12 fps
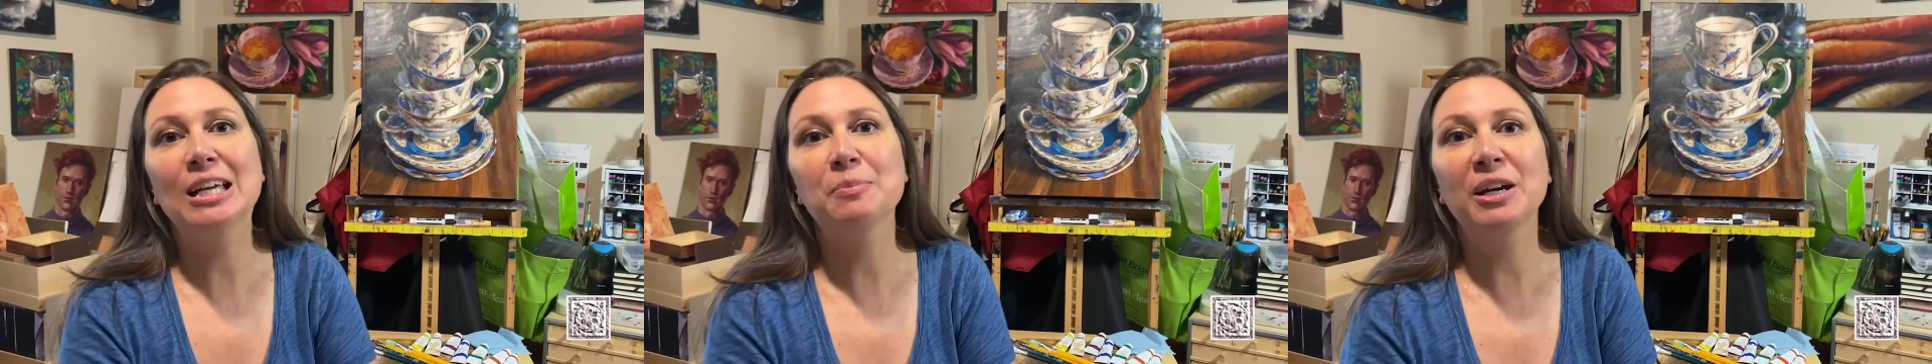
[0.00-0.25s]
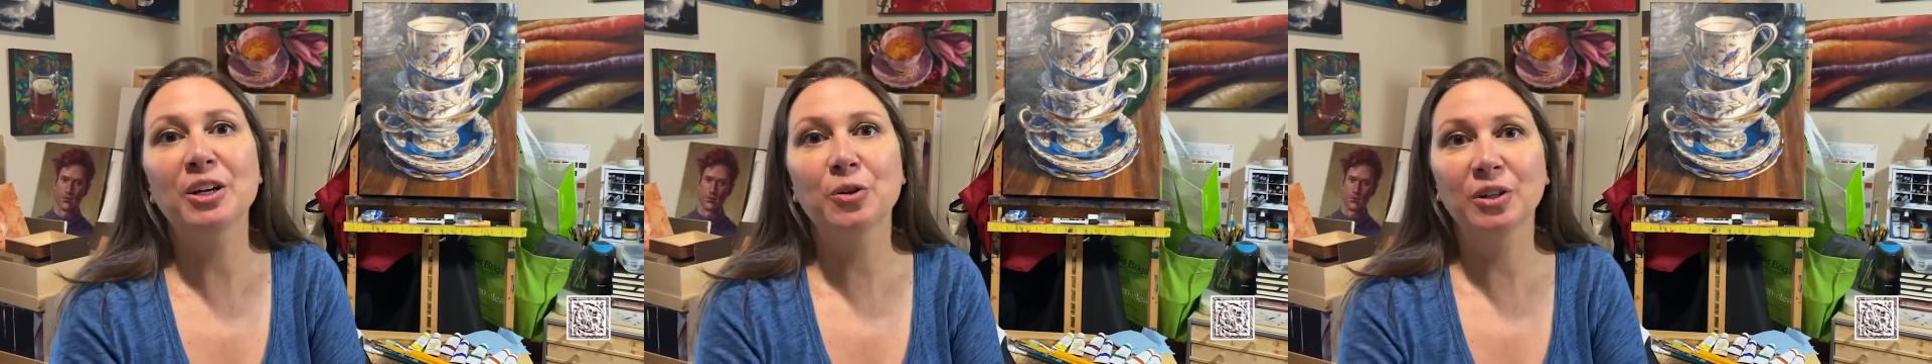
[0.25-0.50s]
and
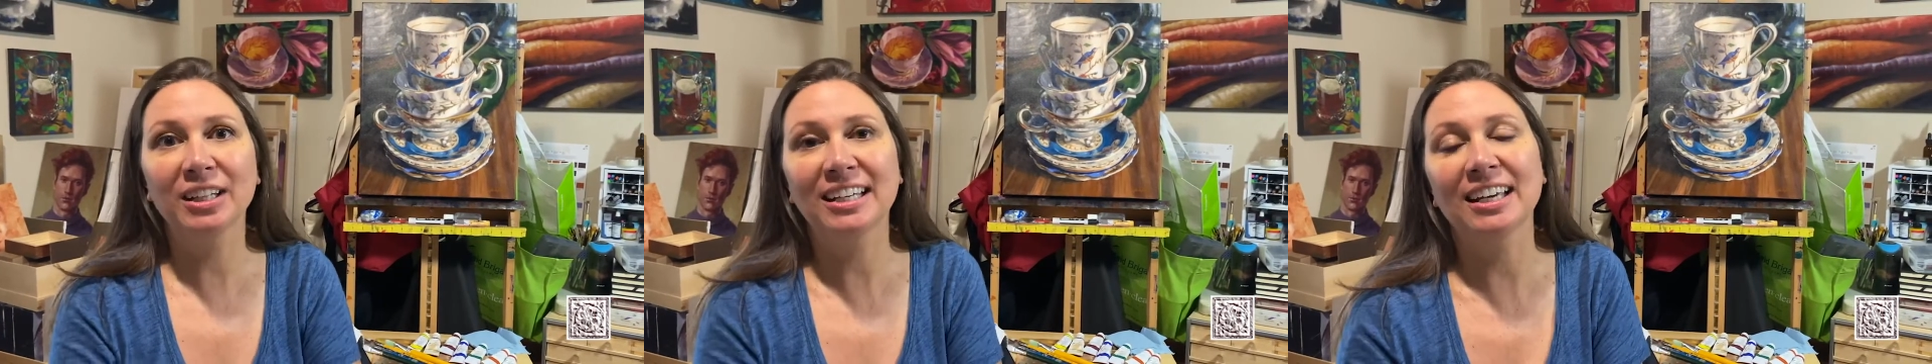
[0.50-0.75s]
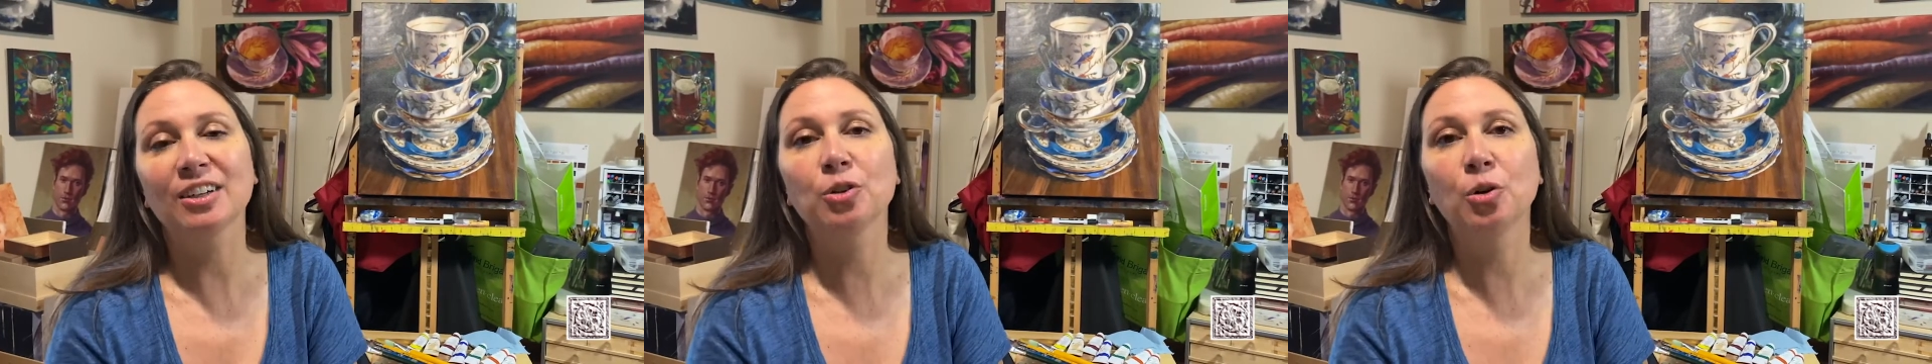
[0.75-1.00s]
my
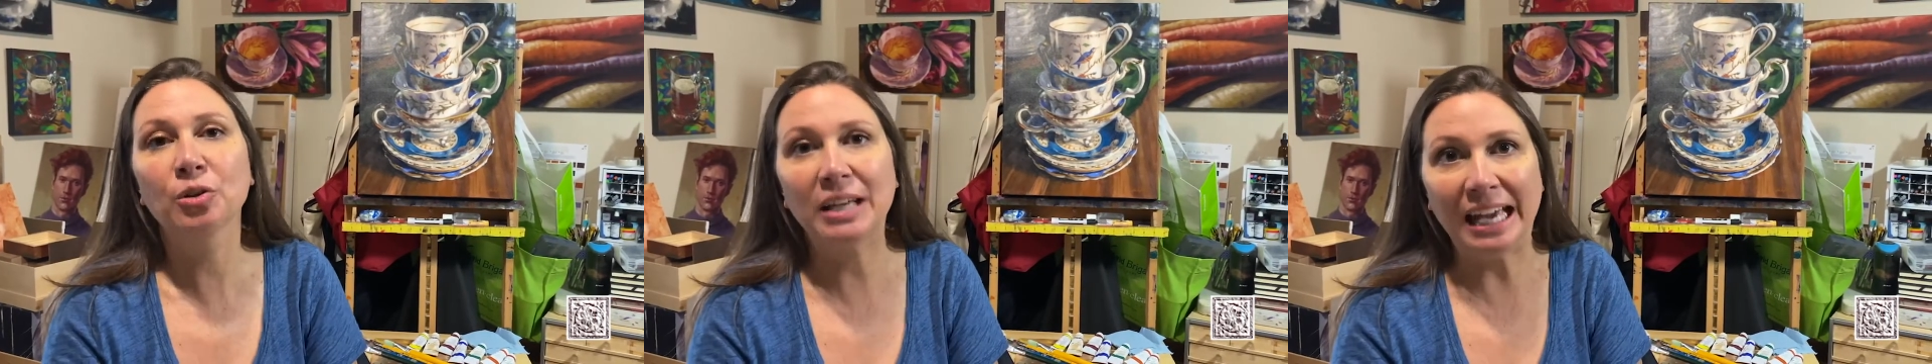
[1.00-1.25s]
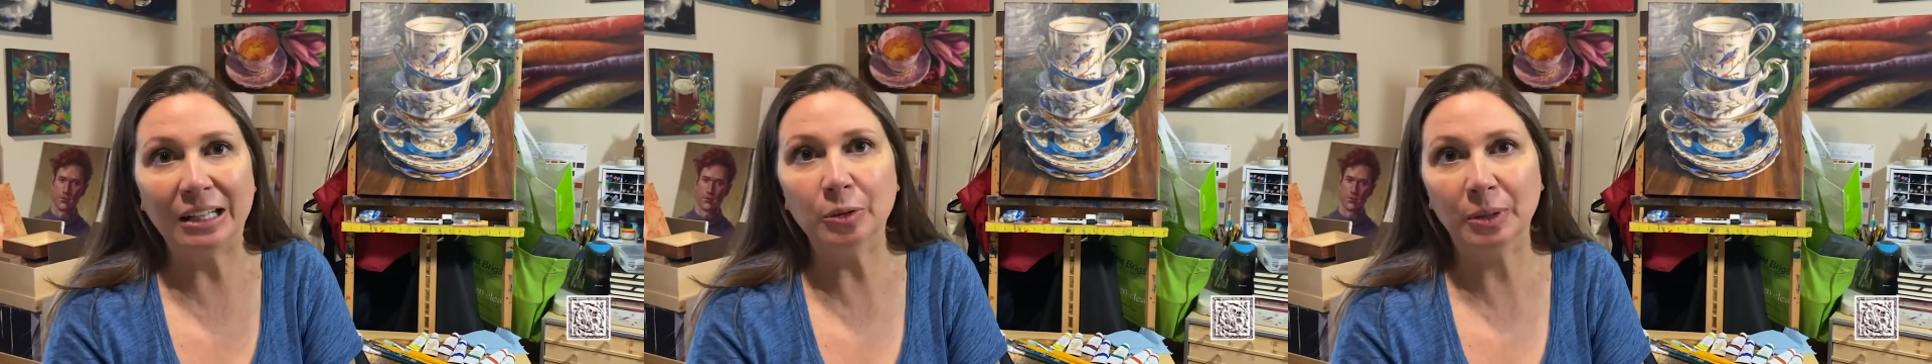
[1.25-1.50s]
acrylic at Cole
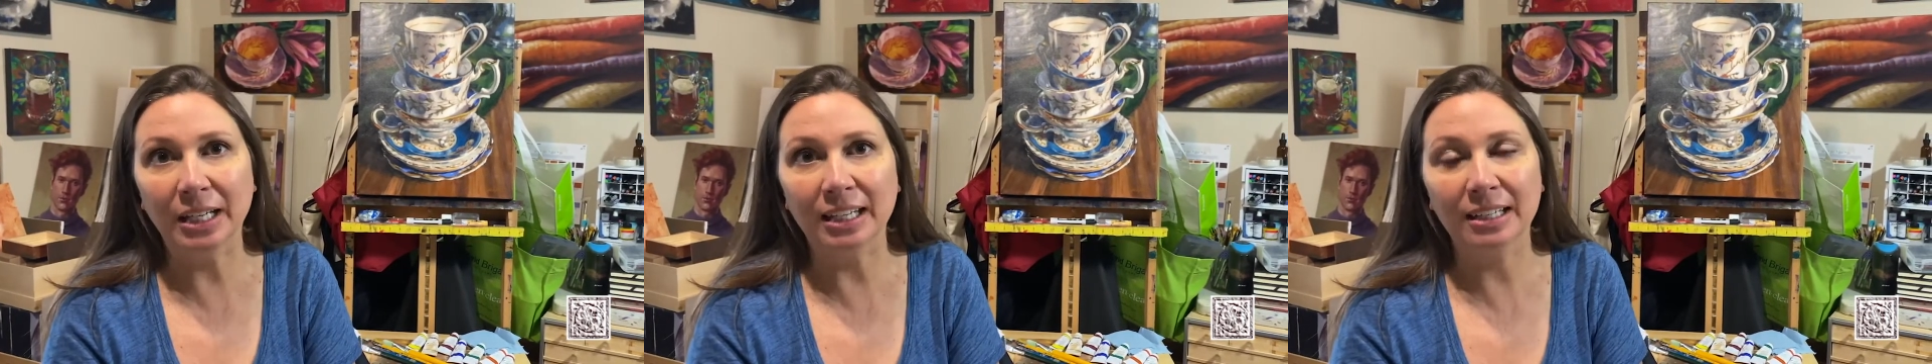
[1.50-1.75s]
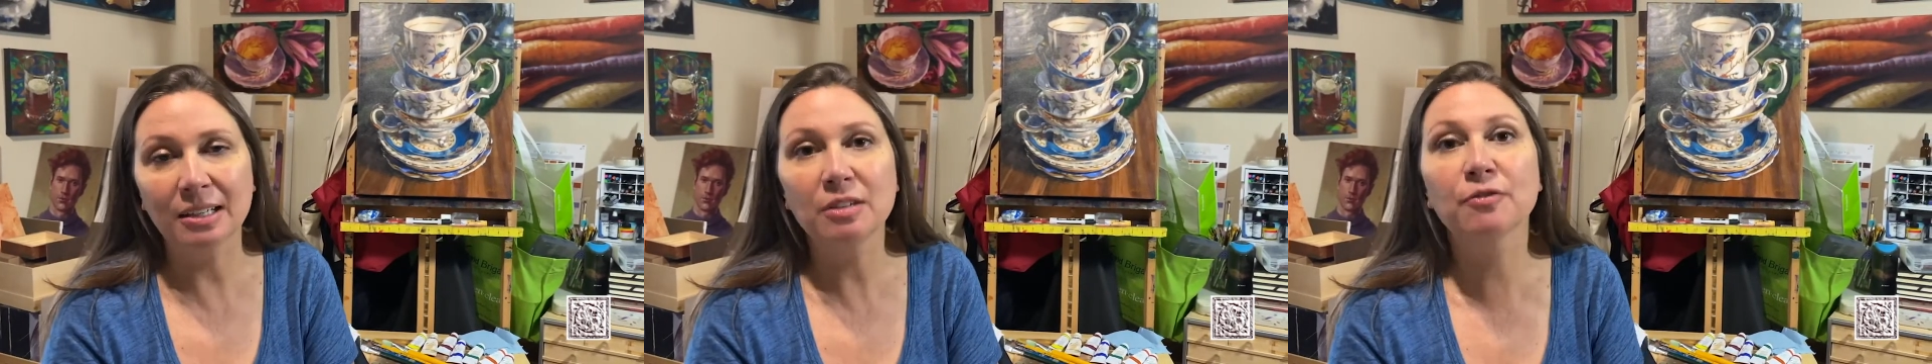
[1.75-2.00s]
Gallery
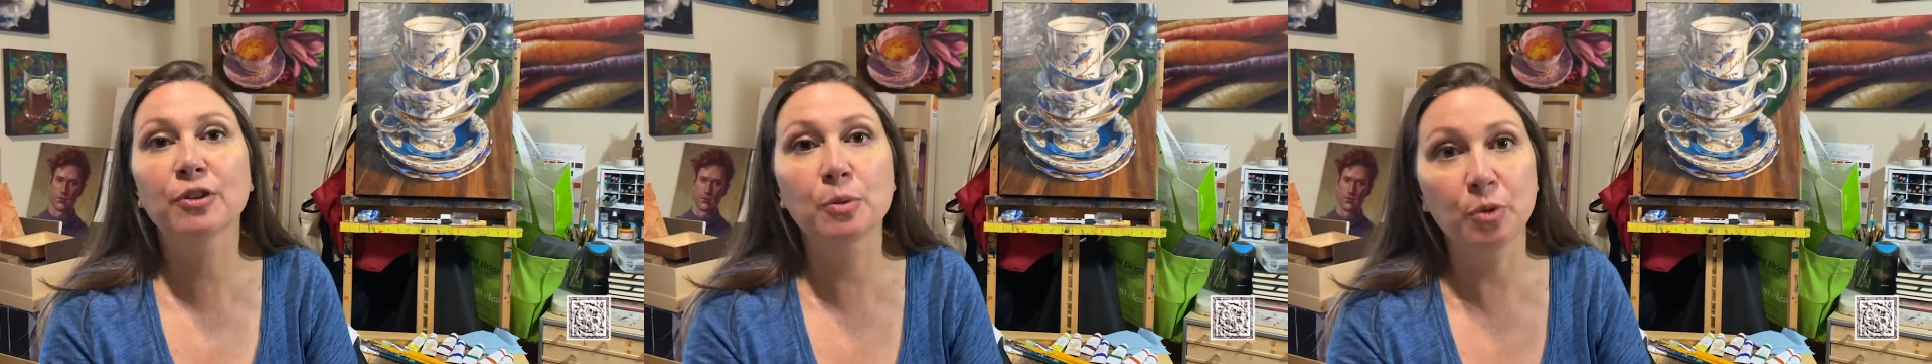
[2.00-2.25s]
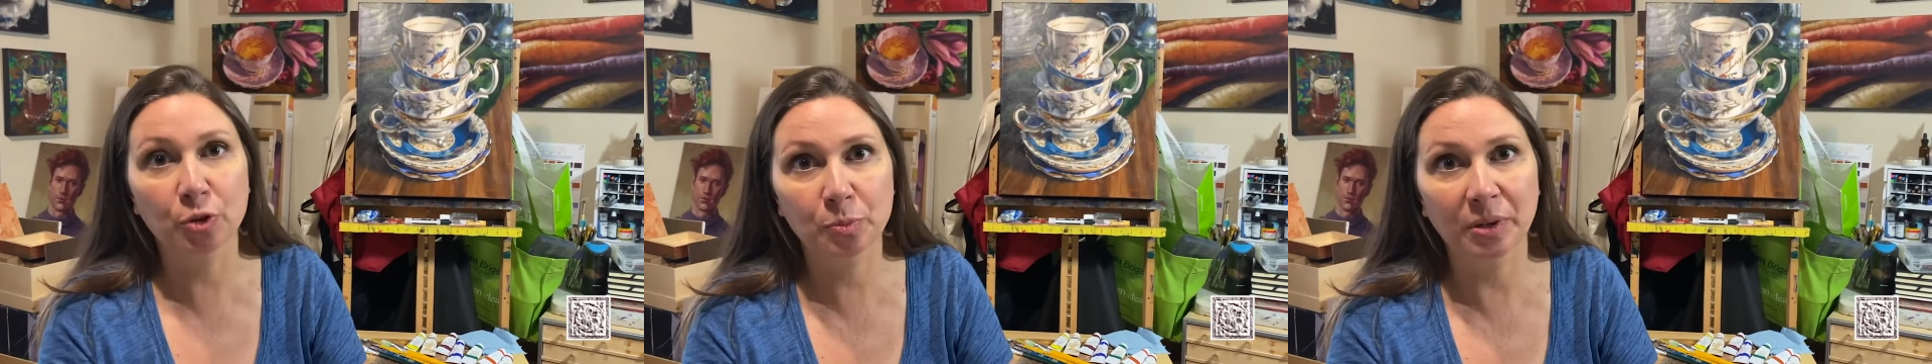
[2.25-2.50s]
for the
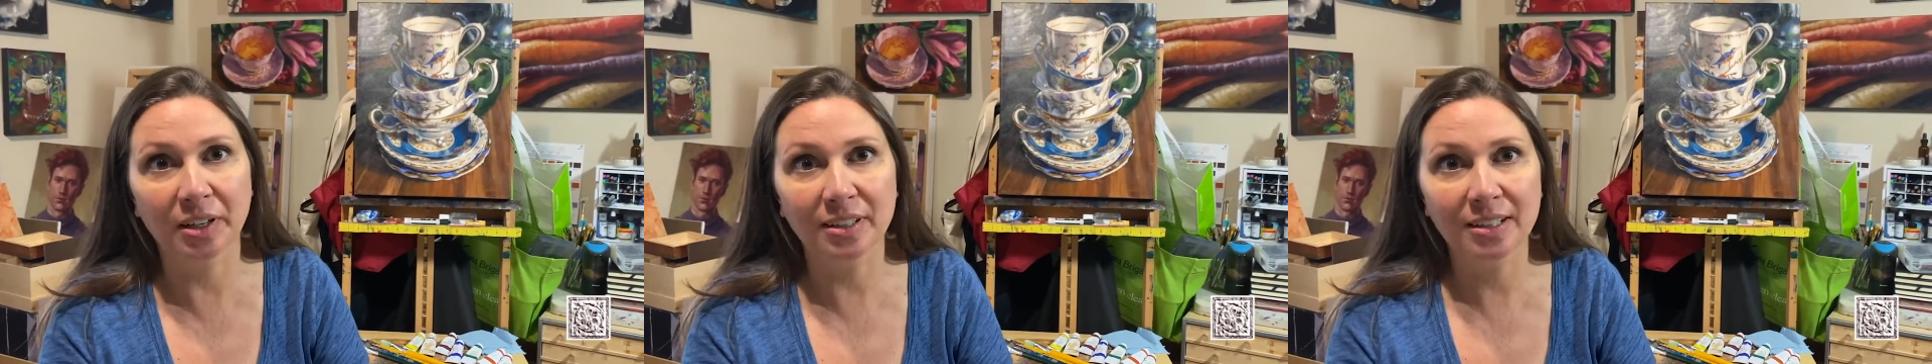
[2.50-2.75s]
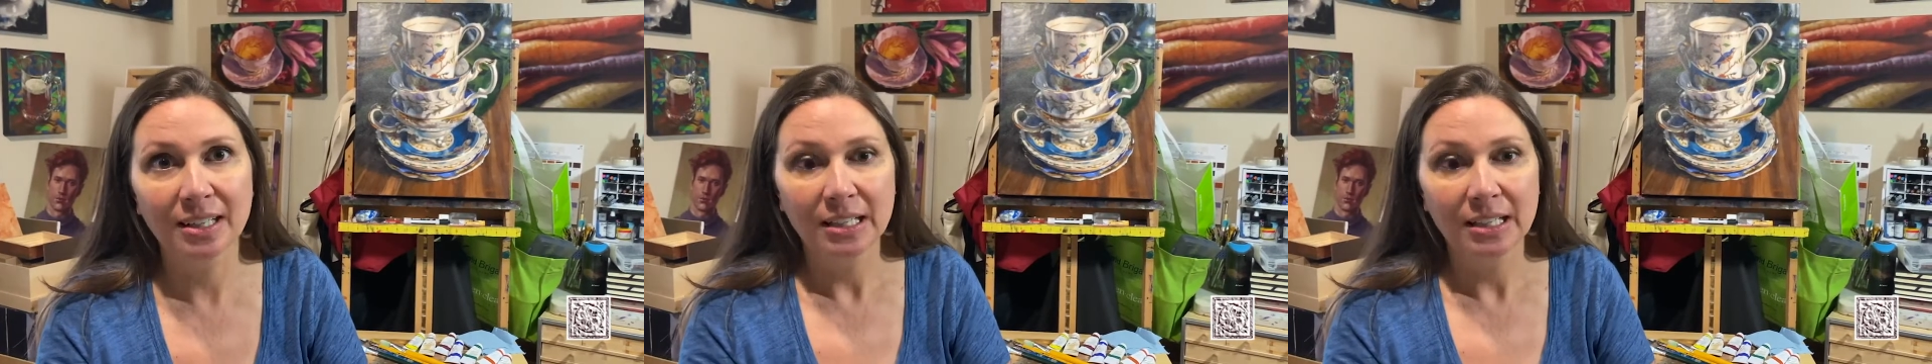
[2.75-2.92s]
most part.